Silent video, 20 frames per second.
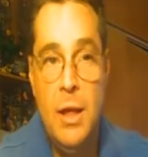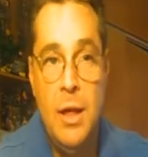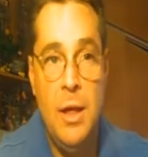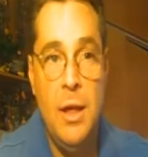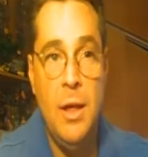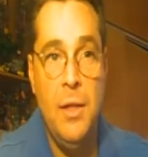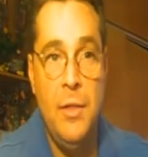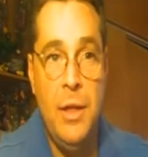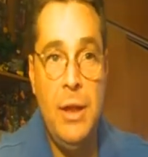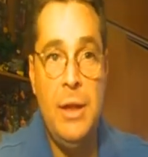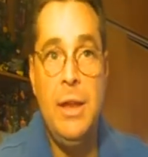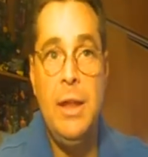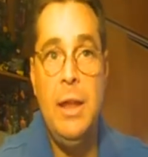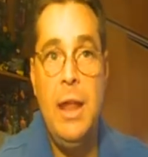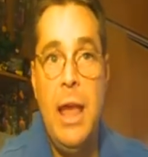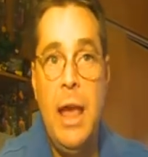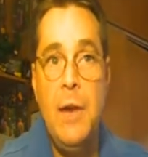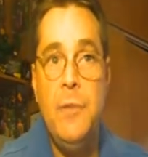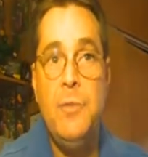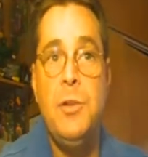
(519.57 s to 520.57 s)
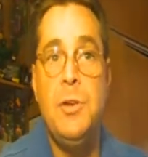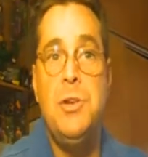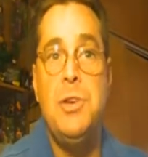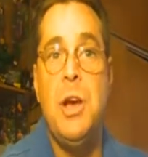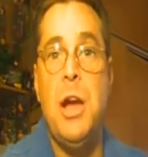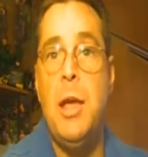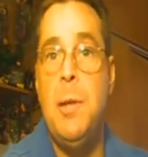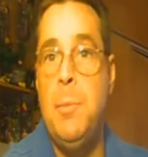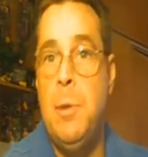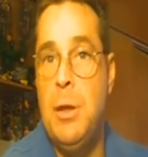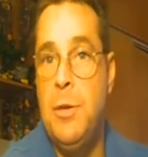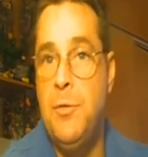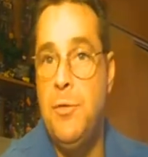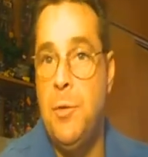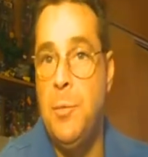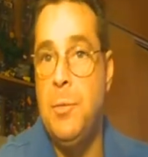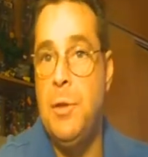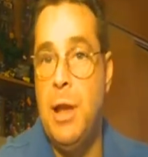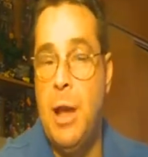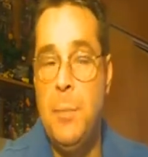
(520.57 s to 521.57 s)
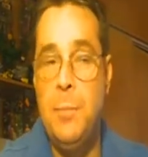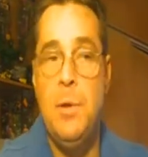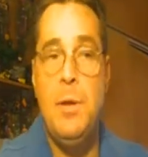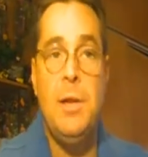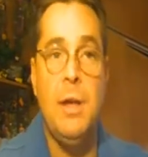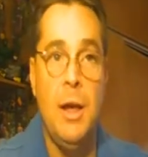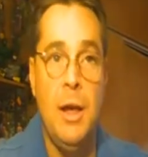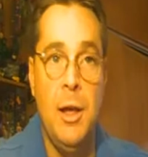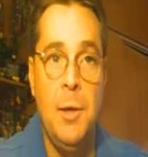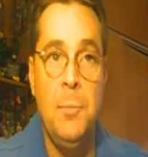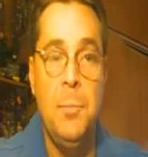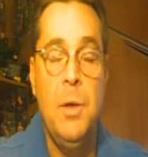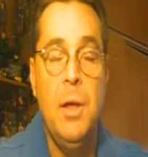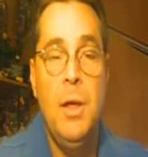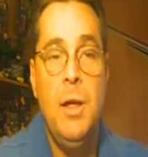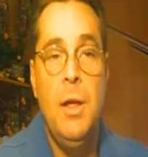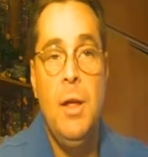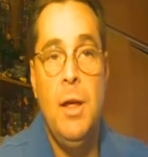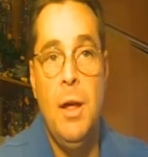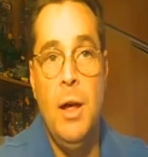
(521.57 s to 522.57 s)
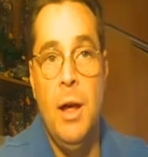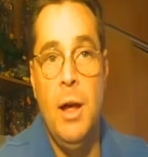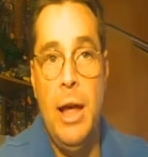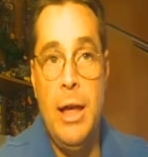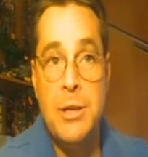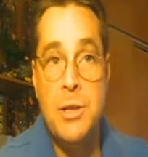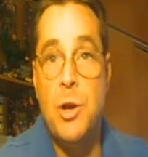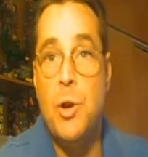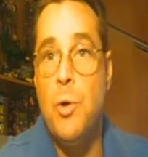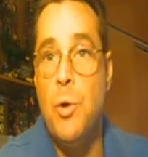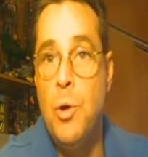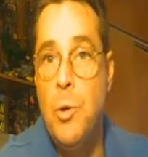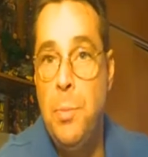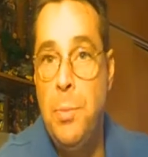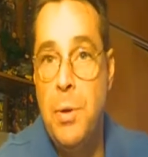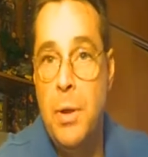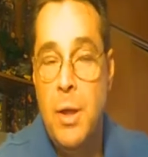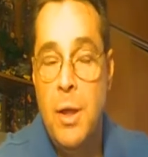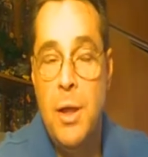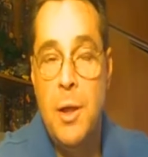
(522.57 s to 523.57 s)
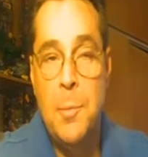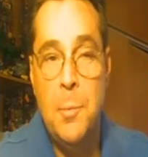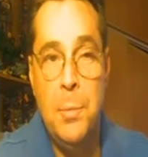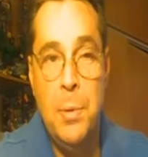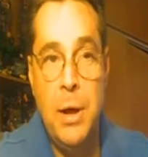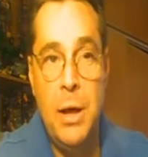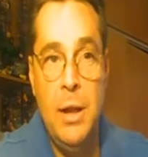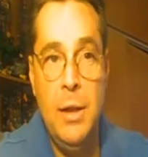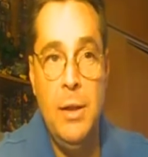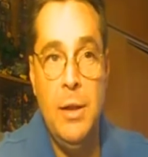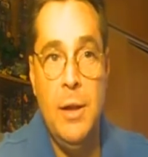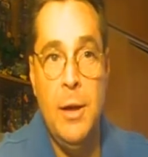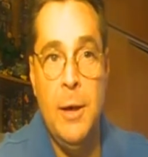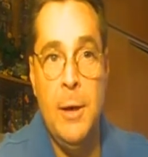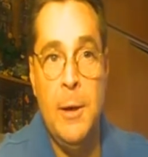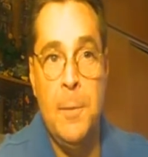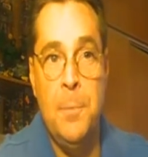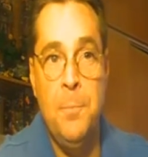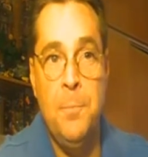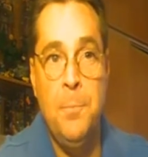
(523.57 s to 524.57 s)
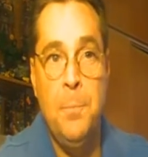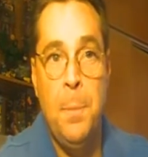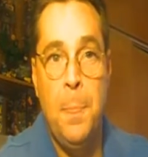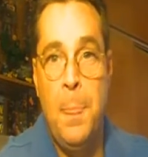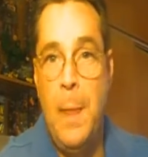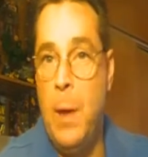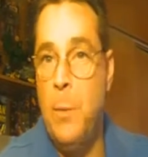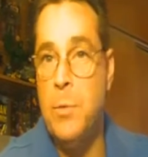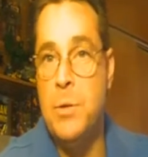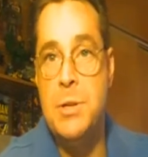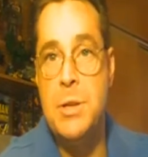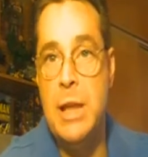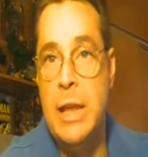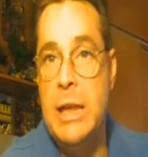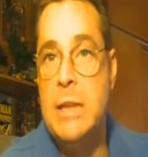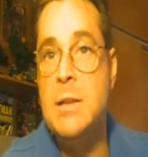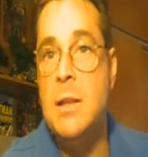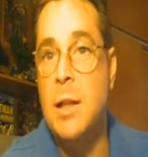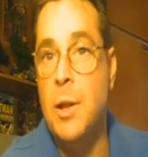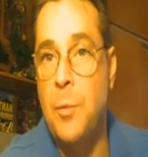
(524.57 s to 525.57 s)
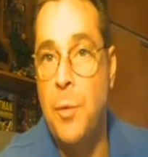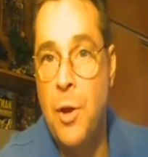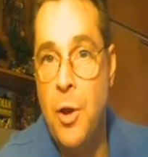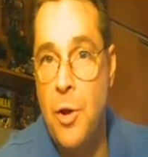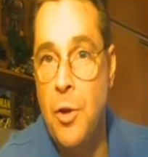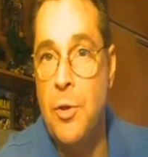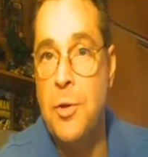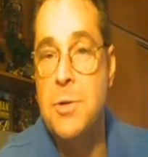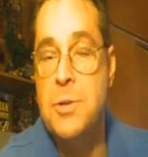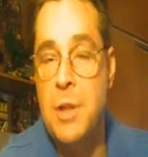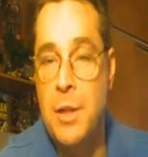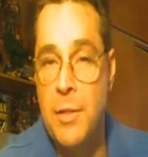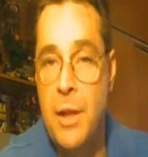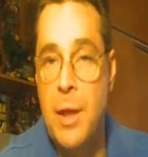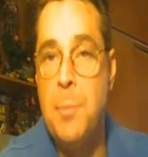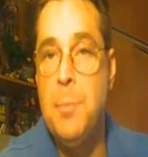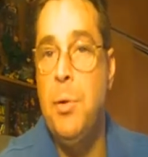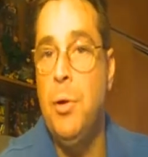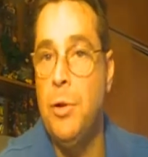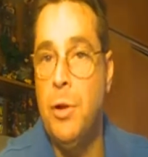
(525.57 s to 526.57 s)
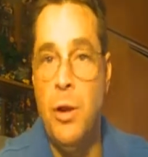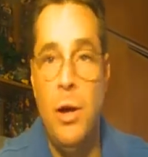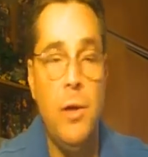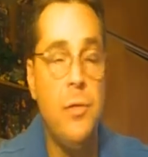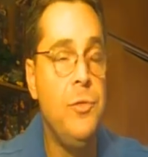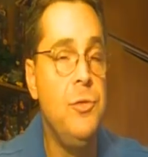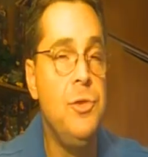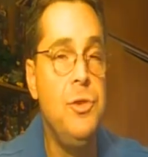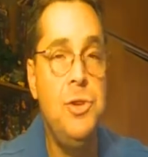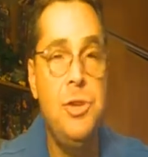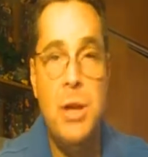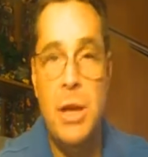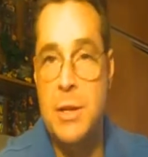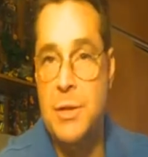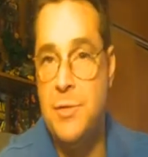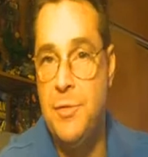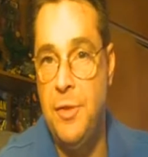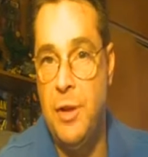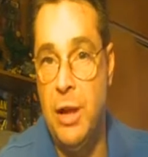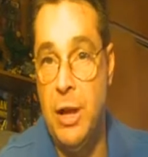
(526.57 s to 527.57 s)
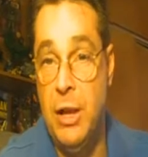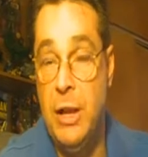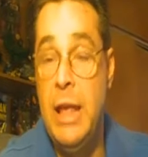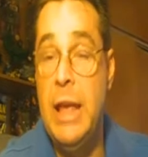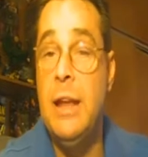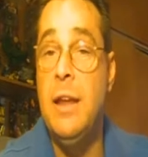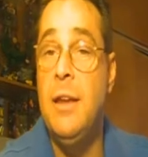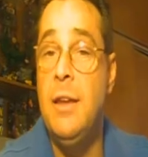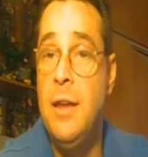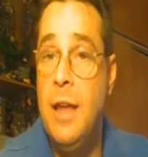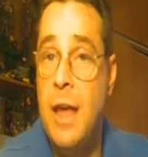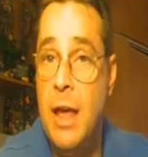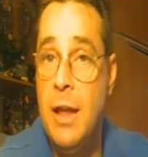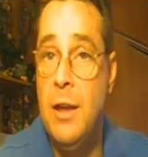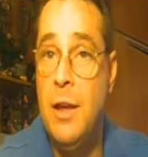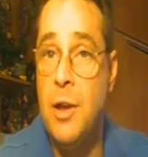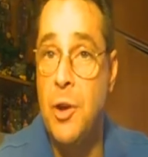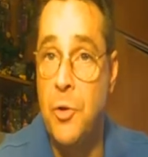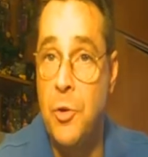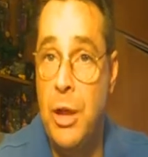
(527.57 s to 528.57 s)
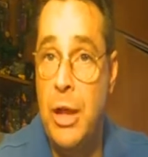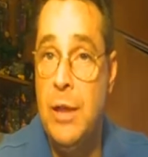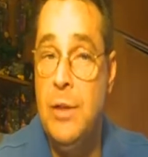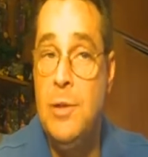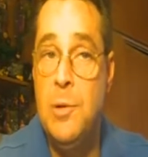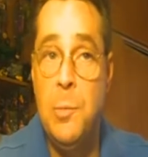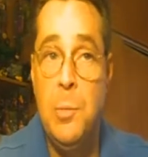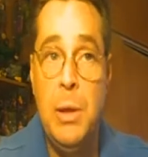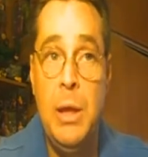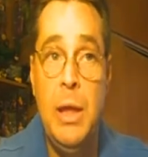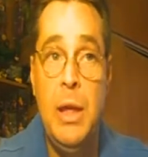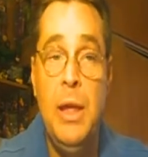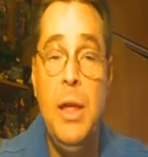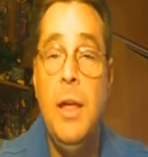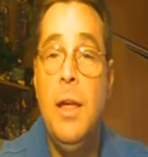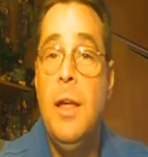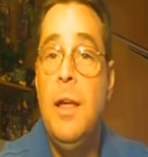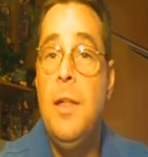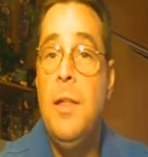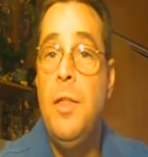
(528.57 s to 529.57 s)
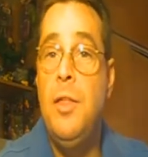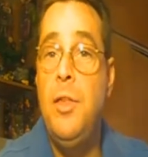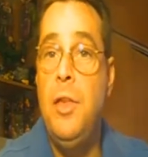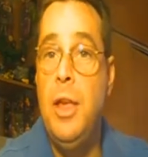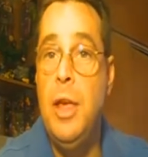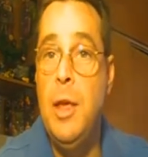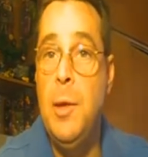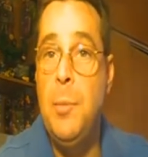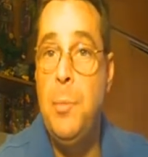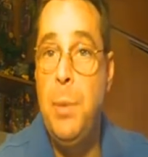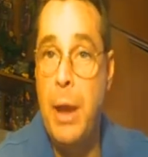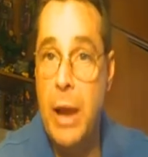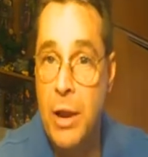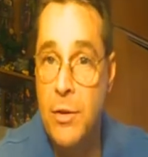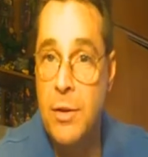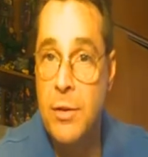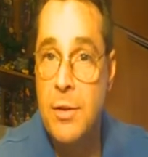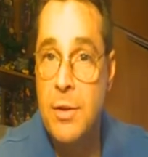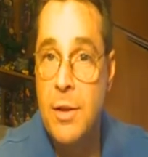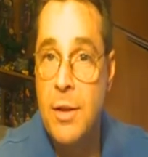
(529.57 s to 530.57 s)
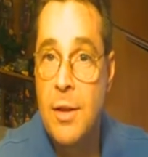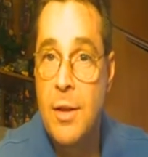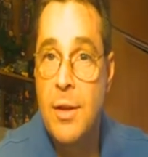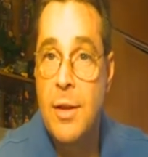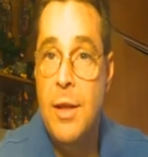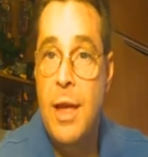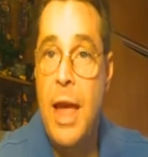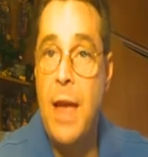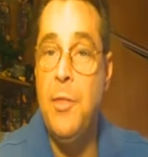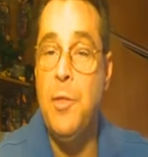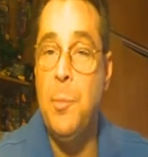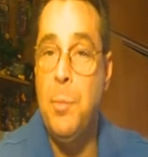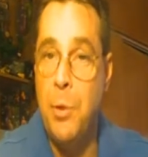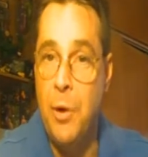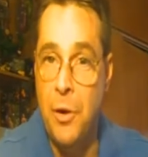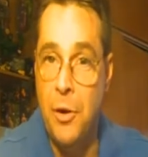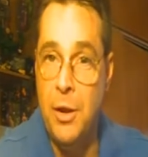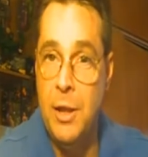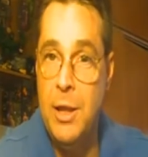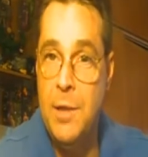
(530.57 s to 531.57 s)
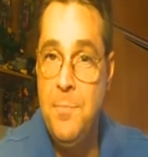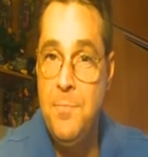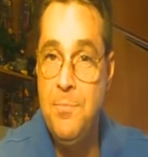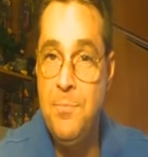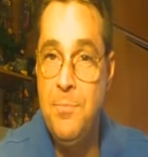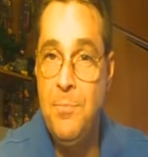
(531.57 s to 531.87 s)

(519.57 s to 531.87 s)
They did have to chime in from time to time as a group, but that was easily rehearsed, and they pulled it off just fine. And Annette agreed to be the parent at the party,